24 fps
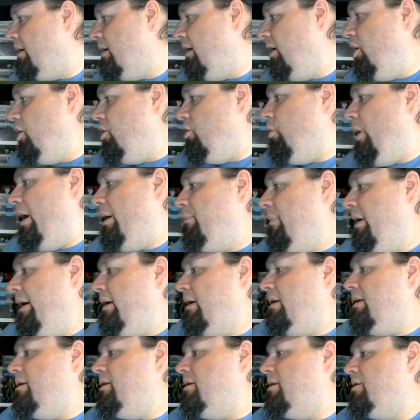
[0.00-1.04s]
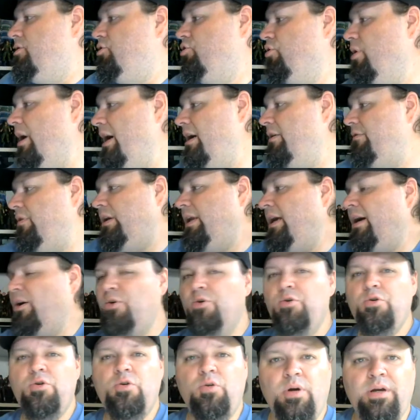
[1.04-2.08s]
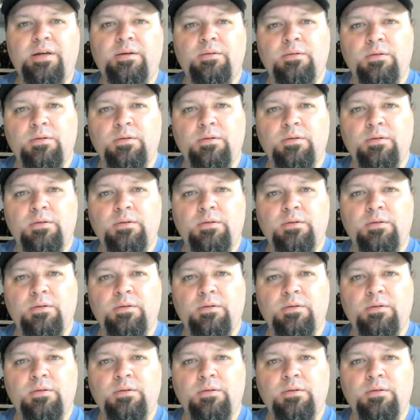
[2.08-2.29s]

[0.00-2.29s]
Oh, White Mike is driving. Ooh,